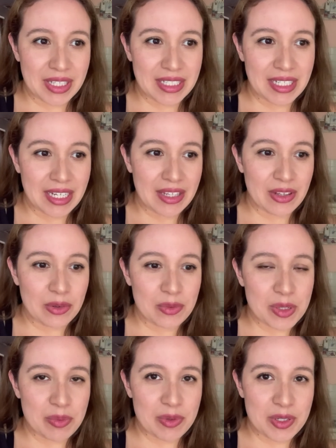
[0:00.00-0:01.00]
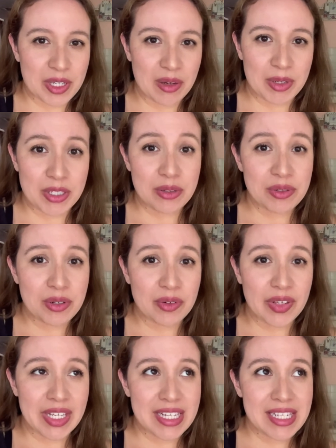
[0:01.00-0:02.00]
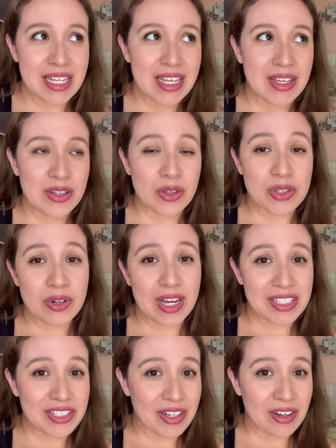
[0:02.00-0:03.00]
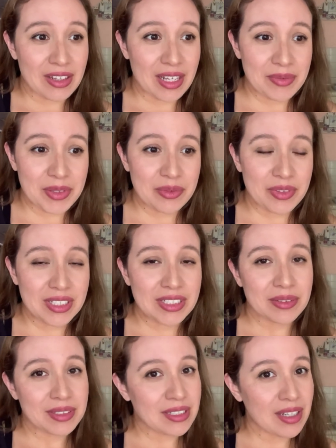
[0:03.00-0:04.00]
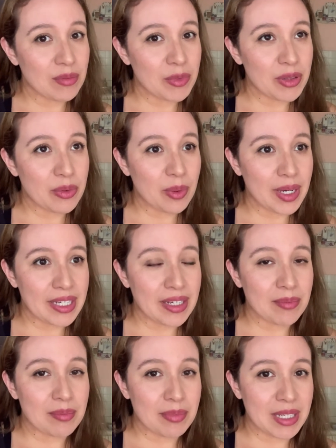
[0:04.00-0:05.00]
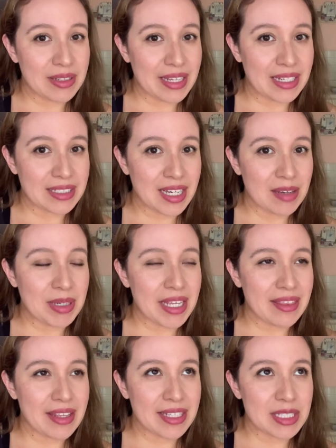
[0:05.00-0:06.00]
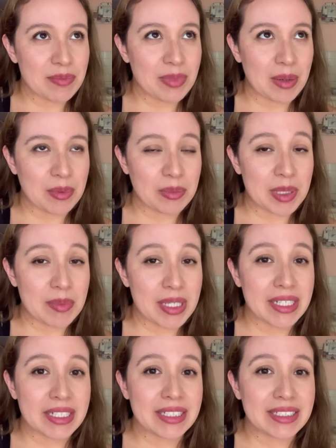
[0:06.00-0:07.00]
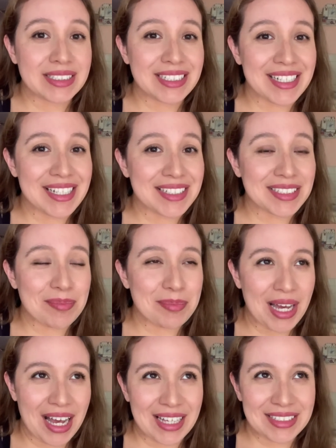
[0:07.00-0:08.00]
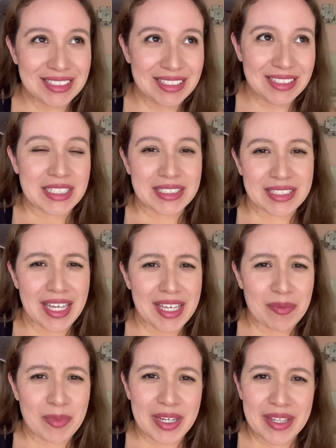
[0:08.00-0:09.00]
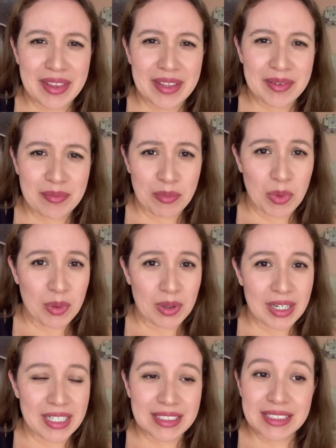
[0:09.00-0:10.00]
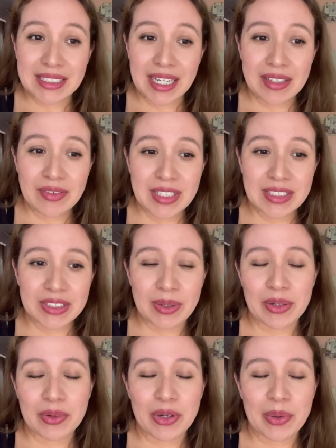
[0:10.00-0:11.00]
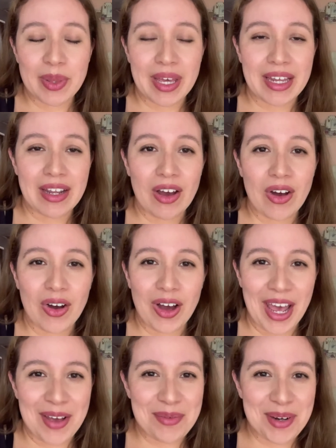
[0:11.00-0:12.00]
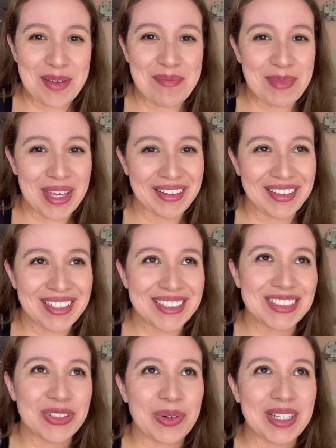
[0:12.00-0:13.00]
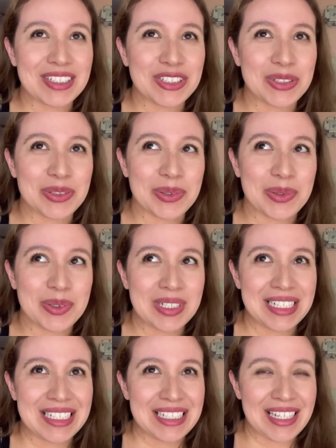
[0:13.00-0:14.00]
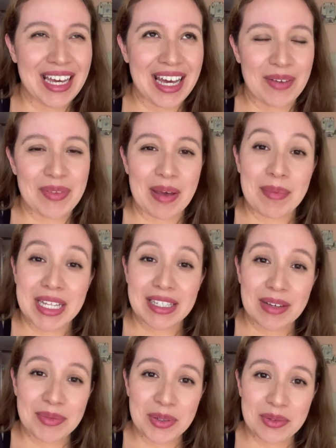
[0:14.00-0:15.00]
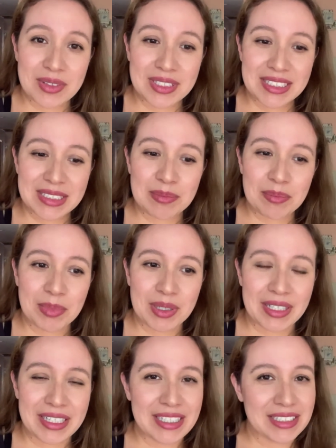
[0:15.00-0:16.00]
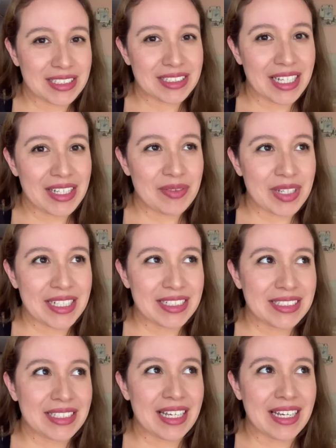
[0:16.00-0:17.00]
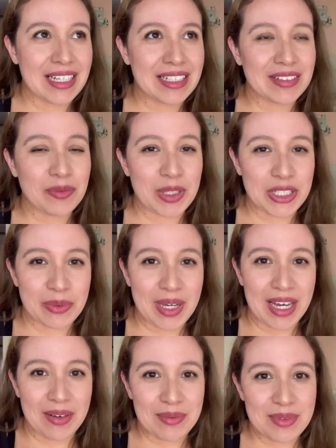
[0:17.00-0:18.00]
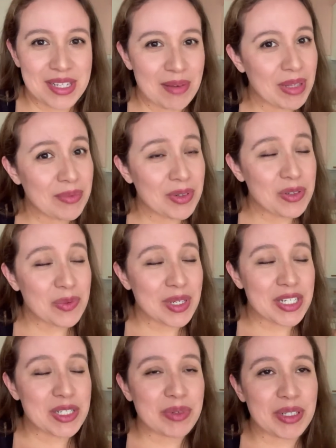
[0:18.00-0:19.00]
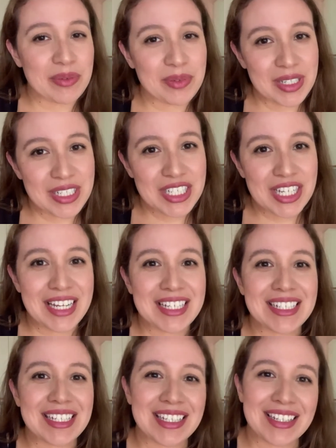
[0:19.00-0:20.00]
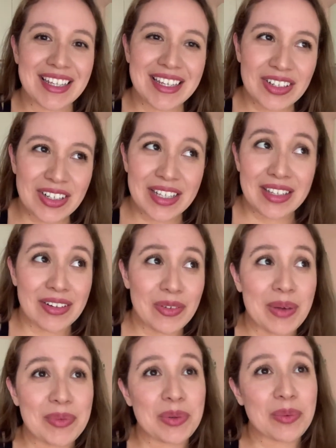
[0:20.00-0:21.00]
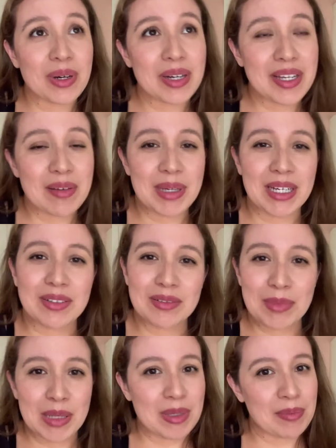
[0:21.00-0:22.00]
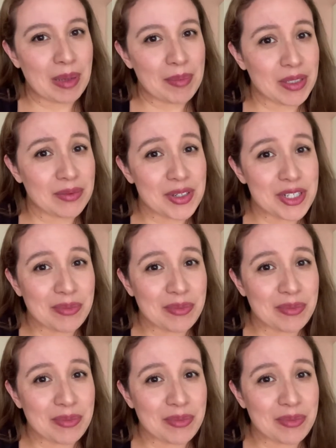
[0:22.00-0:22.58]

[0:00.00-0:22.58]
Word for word: for the day though it was supposed to come with two servings those are actually our leftovers, so it did come with quite a bit that time, and I think it's probably because it is pasta. It just came with more inside of it, so I don't know that every meal is going to have that many leftovers, but it's just kind of nice that we do have some leftovers we can just put in the fridge and eat later, and then I don't have to worry about maybe my meal for